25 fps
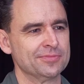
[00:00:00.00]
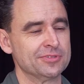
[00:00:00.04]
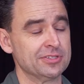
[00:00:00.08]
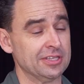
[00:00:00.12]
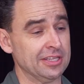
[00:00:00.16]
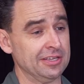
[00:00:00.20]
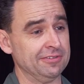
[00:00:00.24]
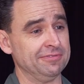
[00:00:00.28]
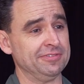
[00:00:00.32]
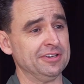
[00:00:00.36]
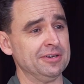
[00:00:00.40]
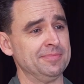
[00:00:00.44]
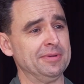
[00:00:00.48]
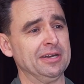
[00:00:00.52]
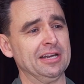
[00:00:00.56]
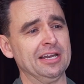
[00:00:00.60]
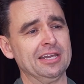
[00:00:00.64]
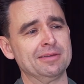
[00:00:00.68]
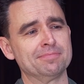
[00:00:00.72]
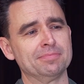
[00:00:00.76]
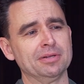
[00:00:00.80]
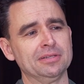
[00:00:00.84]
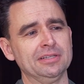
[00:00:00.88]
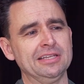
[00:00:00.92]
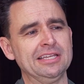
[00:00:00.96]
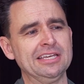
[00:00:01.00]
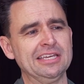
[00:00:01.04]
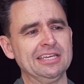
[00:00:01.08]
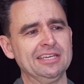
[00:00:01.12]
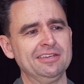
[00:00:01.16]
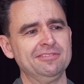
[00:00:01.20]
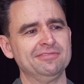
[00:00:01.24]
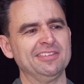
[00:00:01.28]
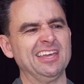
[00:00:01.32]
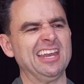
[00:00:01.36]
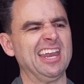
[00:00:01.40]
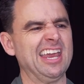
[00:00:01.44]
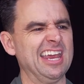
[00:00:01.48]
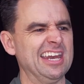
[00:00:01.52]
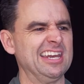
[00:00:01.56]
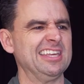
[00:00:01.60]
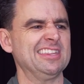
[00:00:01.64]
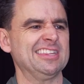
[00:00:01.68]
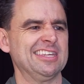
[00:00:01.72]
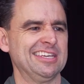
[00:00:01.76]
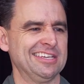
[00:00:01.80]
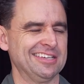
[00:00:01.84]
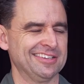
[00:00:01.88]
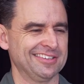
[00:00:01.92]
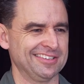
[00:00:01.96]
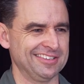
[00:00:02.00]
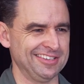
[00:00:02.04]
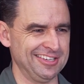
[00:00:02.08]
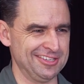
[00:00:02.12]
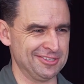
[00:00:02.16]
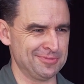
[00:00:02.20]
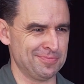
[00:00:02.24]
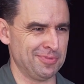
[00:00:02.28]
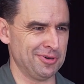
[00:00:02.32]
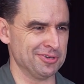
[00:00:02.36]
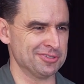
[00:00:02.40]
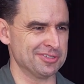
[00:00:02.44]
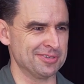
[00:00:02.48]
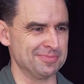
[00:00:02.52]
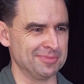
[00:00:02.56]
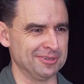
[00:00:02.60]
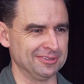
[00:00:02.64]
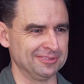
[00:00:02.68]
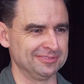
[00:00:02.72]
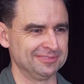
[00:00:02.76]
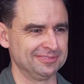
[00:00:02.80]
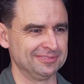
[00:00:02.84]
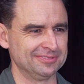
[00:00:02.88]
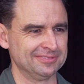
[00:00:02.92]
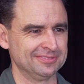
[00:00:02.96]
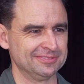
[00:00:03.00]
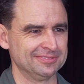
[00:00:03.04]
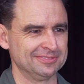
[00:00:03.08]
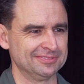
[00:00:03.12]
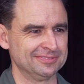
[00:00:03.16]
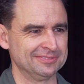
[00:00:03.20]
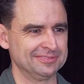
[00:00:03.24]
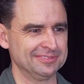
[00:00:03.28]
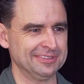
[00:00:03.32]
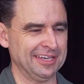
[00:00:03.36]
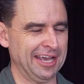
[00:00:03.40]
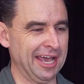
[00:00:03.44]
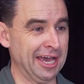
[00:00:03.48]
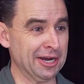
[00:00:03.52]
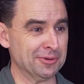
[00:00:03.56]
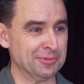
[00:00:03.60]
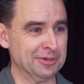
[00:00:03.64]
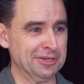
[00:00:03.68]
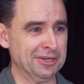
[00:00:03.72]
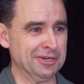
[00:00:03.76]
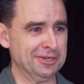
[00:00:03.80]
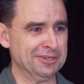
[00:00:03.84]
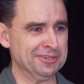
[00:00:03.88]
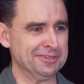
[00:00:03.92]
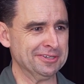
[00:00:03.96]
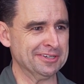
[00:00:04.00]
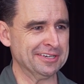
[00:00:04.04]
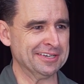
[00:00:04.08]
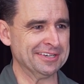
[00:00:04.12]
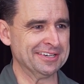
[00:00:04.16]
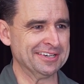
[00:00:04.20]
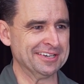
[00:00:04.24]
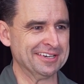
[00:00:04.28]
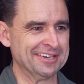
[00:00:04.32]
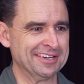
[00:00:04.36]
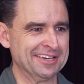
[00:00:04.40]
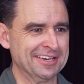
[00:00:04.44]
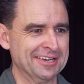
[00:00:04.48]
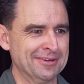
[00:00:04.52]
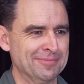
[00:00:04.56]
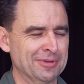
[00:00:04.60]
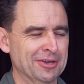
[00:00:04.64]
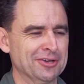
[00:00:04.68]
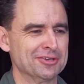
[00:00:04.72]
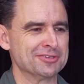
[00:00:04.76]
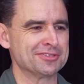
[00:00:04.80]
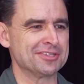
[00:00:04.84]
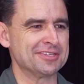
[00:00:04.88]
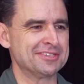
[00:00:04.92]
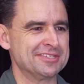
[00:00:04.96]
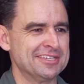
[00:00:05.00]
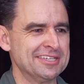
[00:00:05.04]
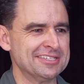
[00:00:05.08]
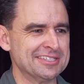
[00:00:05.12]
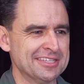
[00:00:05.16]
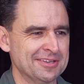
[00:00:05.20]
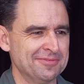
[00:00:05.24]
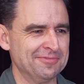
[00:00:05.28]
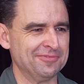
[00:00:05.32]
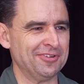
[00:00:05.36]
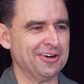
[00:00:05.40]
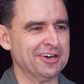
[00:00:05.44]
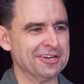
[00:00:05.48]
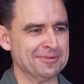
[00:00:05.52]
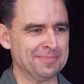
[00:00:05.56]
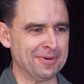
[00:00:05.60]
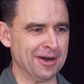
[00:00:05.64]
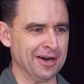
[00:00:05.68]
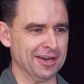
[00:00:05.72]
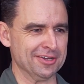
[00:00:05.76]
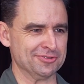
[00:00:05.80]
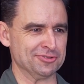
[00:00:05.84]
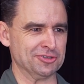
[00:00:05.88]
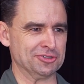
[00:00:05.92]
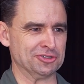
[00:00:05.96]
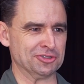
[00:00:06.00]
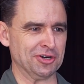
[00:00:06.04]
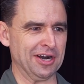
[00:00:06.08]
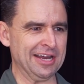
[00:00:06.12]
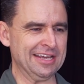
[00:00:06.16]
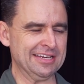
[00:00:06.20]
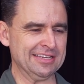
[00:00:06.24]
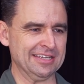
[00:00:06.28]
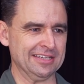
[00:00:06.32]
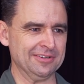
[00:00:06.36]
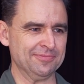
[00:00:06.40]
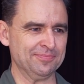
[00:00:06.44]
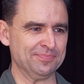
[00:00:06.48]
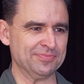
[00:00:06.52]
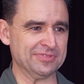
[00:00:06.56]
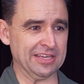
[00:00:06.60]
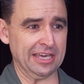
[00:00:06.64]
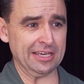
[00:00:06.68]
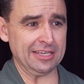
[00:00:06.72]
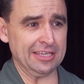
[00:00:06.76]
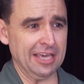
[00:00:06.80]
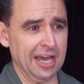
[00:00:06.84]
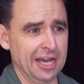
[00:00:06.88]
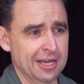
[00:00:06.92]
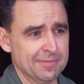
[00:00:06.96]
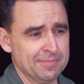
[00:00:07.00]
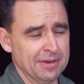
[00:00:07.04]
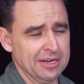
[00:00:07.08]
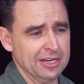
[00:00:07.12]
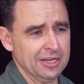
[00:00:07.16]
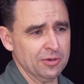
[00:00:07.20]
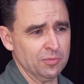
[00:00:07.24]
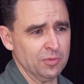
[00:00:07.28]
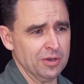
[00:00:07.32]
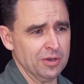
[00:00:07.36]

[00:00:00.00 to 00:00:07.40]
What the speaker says: so they fundamentally believe that anything is possible. How do we know? Because the system fighter pilots are trained in take young men and